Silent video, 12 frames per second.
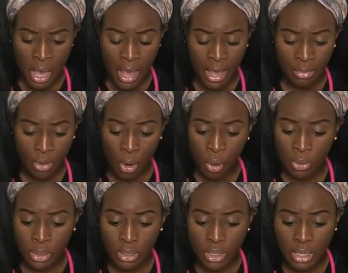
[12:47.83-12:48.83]
and the
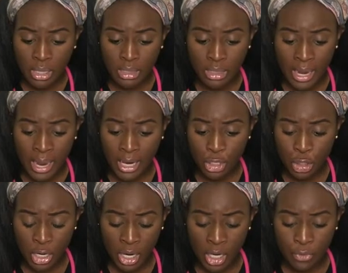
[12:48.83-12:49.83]
only things that had
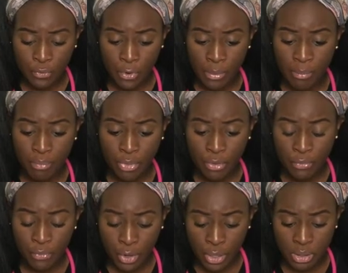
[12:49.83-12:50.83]
changed from the
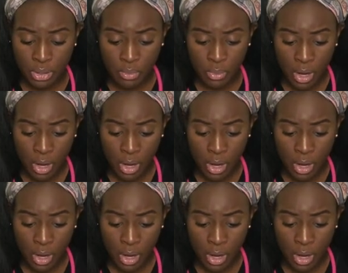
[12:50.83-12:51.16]
first